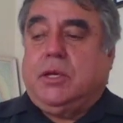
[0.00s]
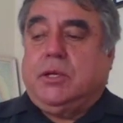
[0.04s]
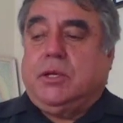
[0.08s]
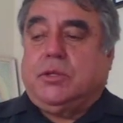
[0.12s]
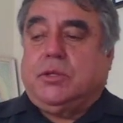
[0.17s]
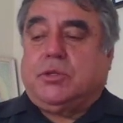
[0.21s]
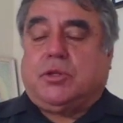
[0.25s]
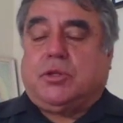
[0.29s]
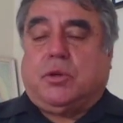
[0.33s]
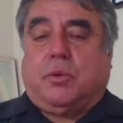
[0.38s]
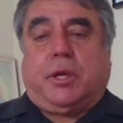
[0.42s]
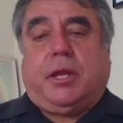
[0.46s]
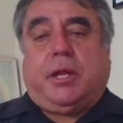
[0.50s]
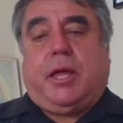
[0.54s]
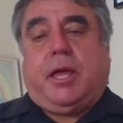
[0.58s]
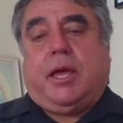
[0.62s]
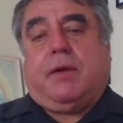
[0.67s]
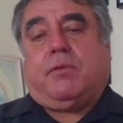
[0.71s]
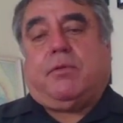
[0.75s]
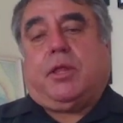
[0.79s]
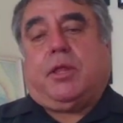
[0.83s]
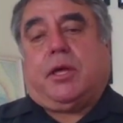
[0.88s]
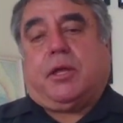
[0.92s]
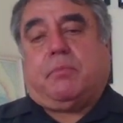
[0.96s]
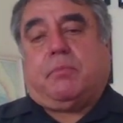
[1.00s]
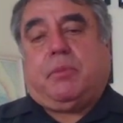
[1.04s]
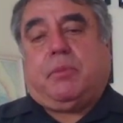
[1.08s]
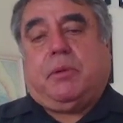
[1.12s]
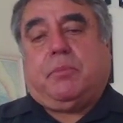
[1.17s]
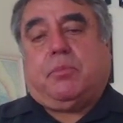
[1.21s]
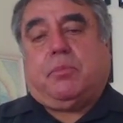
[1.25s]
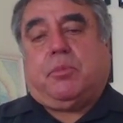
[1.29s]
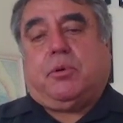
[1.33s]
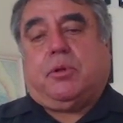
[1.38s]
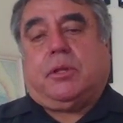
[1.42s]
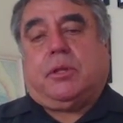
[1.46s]
So we're going to have a lot of
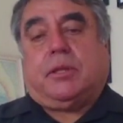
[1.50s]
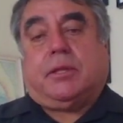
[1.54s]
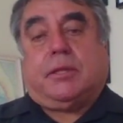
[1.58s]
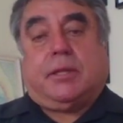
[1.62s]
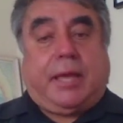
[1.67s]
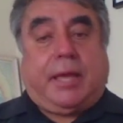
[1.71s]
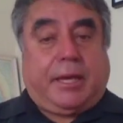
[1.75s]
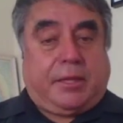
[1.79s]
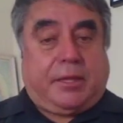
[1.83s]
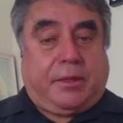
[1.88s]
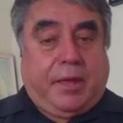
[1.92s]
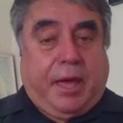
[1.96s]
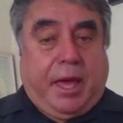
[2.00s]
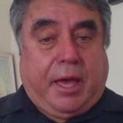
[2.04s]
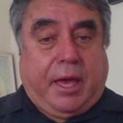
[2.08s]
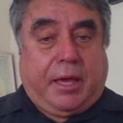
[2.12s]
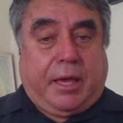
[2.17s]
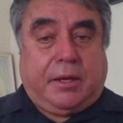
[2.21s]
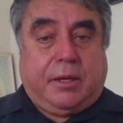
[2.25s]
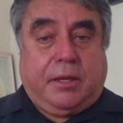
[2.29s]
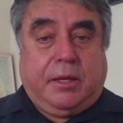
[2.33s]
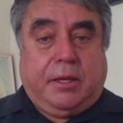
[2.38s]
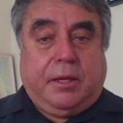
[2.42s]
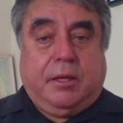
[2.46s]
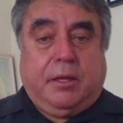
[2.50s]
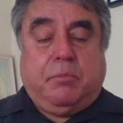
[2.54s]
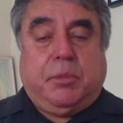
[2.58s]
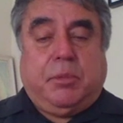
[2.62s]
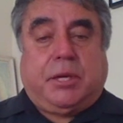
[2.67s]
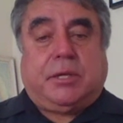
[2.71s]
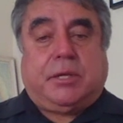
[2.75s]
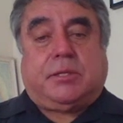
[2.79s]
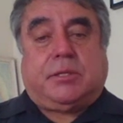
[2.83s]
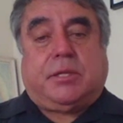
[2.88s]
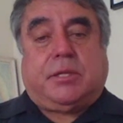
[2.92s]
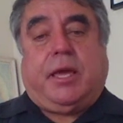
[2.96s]
people like that,
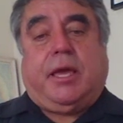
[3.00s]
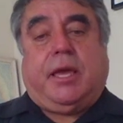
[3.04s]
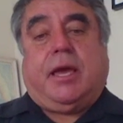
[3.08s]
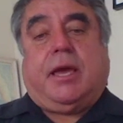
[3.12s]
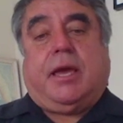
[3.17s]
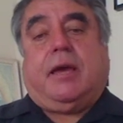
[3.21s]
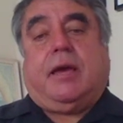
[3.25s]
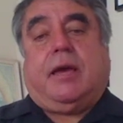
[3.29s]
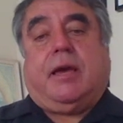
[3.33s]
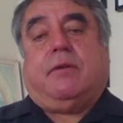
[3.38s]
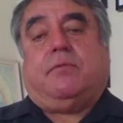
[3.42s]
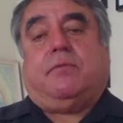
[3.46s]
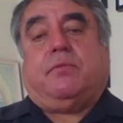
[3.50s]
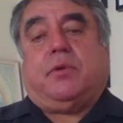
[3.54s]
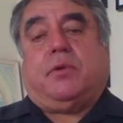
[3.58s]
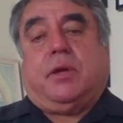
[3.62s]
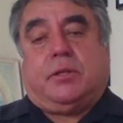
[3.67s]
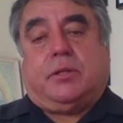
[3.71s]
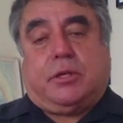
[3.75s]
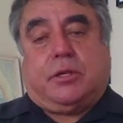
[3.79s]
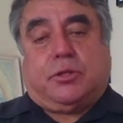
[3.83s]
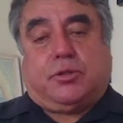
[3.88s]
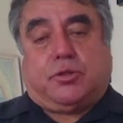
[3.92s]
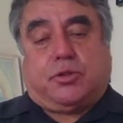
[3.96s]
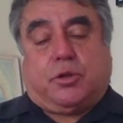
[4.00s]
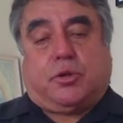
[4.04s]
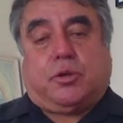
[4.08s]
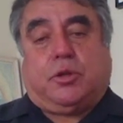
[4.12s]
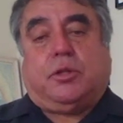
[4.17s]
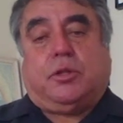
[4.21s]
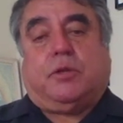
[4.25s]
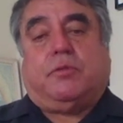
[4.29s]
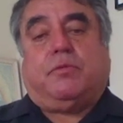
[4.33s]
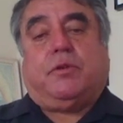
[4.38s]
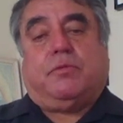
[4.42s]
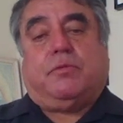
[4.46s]
because they have a
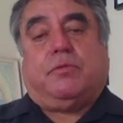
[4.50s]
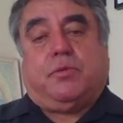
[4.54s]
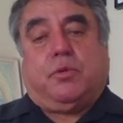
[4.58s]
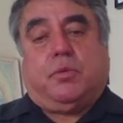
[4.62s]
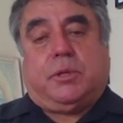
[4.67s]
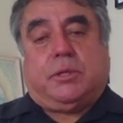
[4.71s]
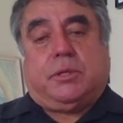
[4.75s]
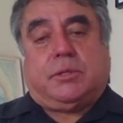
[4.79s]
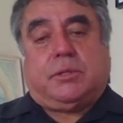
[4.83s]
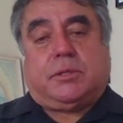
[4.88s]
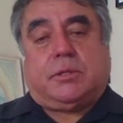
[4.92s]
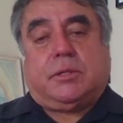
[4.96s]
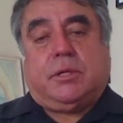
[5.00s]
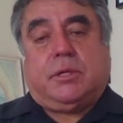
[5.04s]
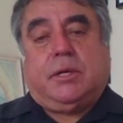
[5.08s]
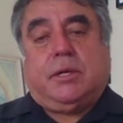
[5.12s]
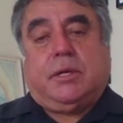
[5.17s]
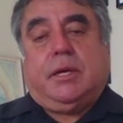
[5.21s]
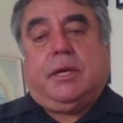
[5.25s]
circle of influence.